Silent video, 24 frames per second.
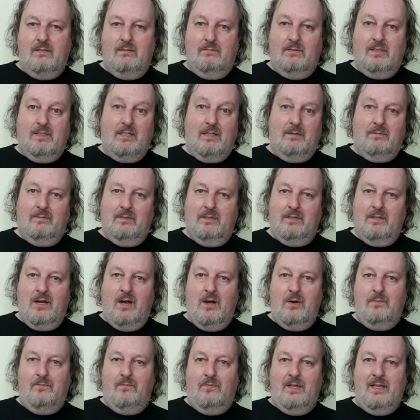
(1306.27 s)
So
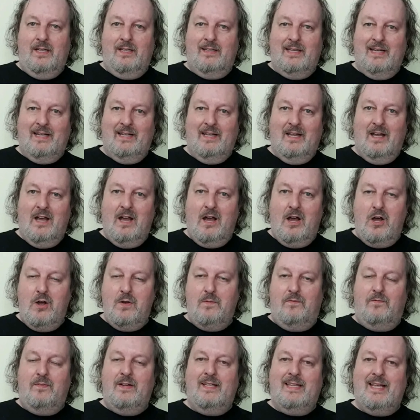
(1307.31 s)
hopefully
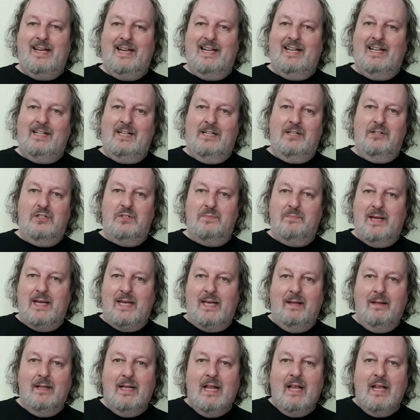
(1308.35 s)
that includes me.